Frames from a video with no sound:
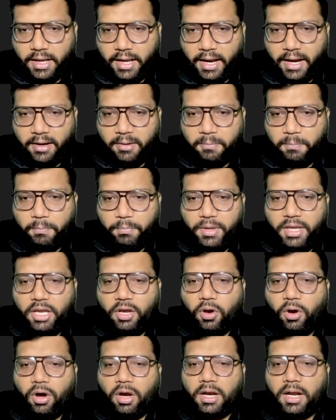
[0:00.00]
and
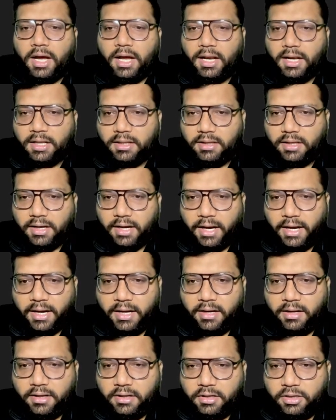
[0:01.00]
B on another
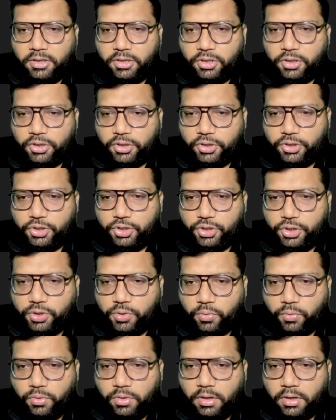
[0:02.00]
hand
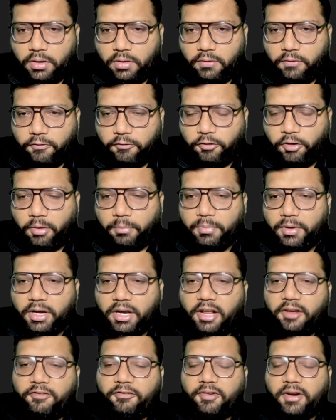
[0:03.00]
shoot from
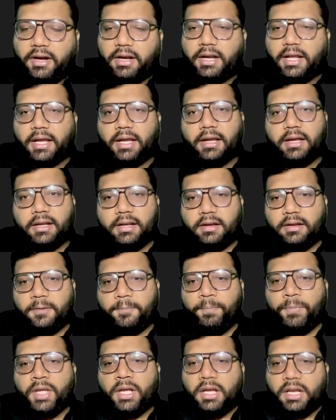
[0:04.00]
different angle.
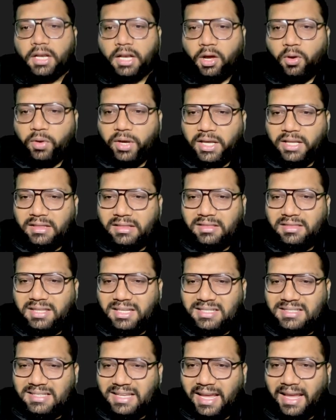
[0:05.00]
Now in
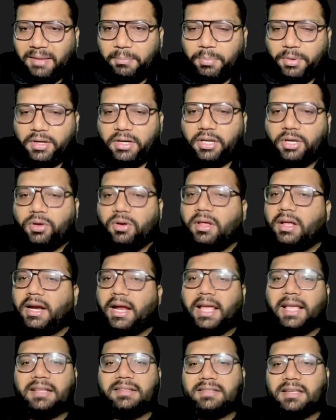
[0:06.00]
this particular
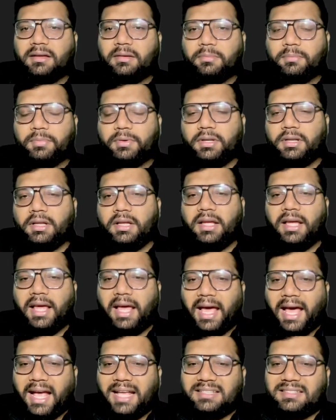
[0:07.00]
example,
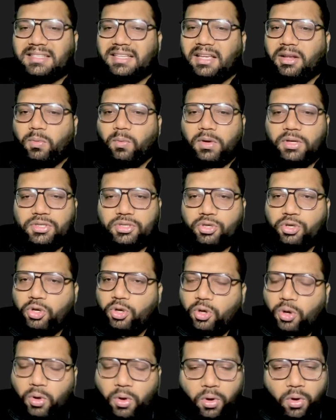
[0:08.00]
as there was
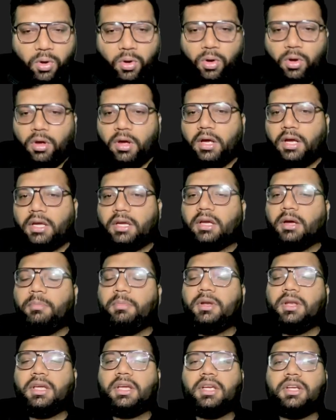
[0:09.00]
no
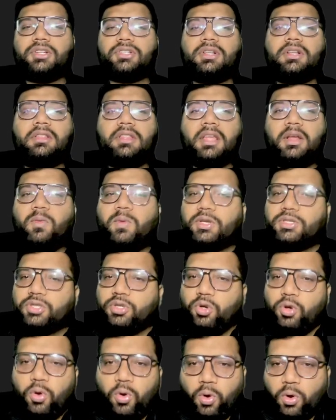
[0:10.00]
communication, there was
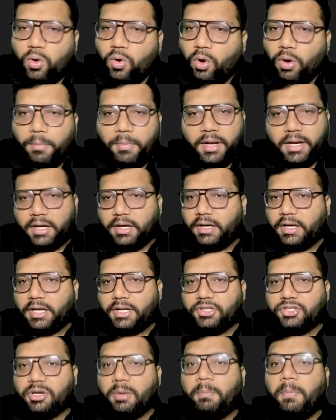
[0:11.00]
no common
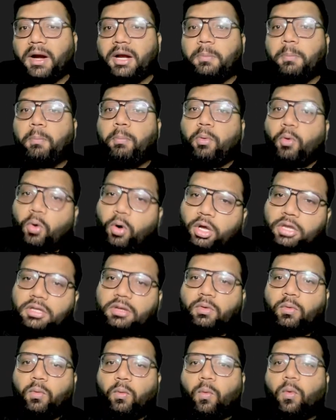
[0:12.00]
intention, but both
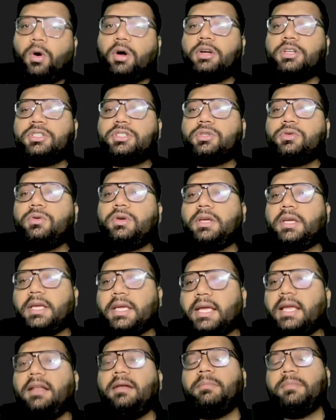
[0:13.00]
wants to
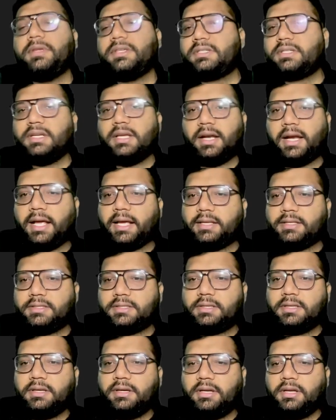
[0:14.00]
kill Mr. X.